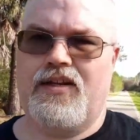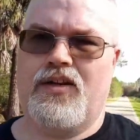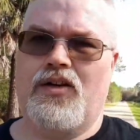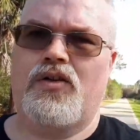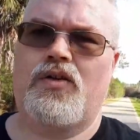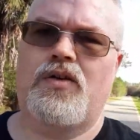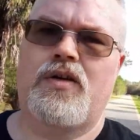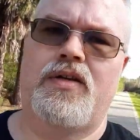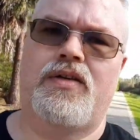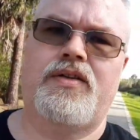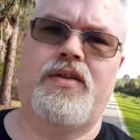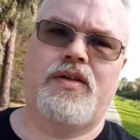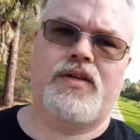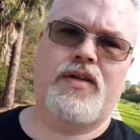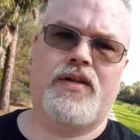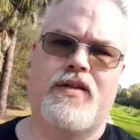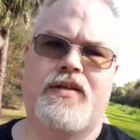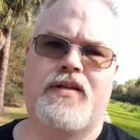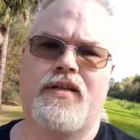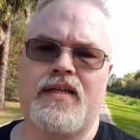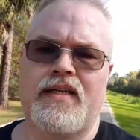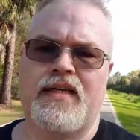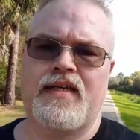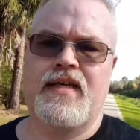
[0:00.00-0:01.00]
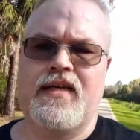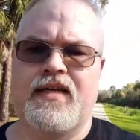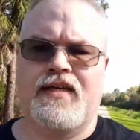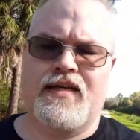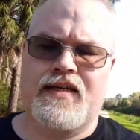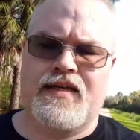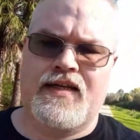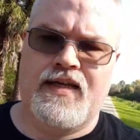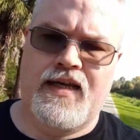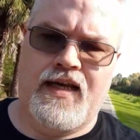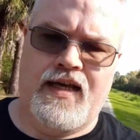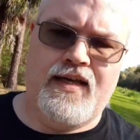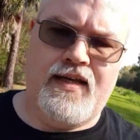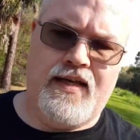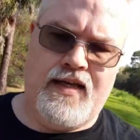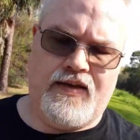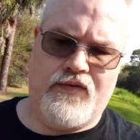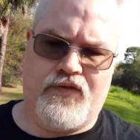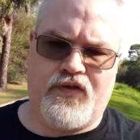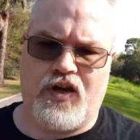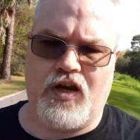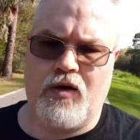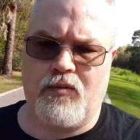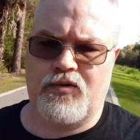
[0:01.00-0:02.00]
know, I
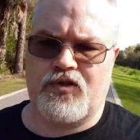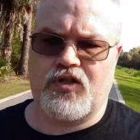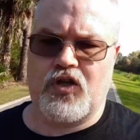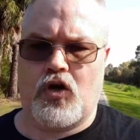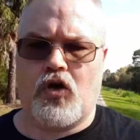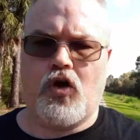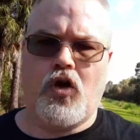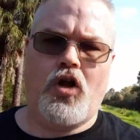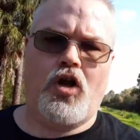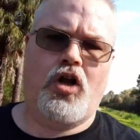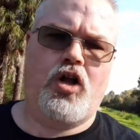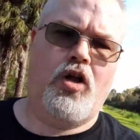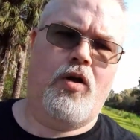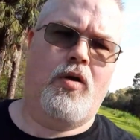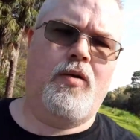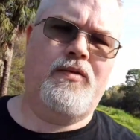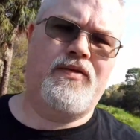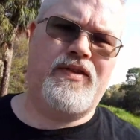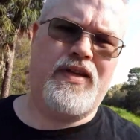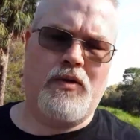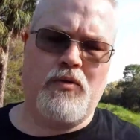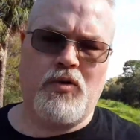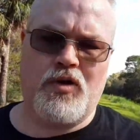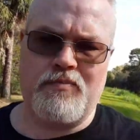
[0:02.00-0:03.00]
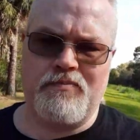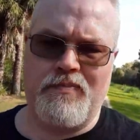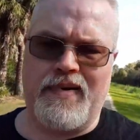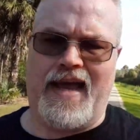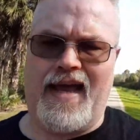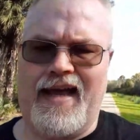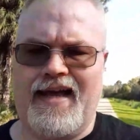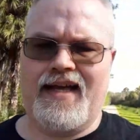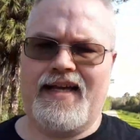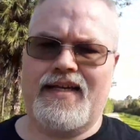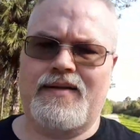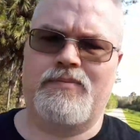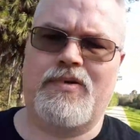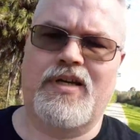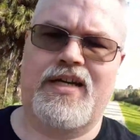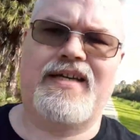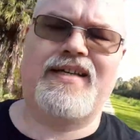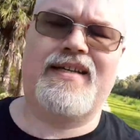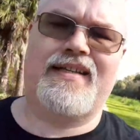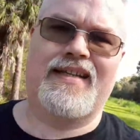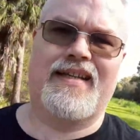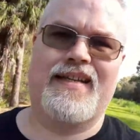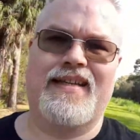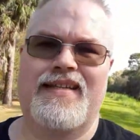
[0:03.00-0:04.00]
forget what they're called. They weren't bad, but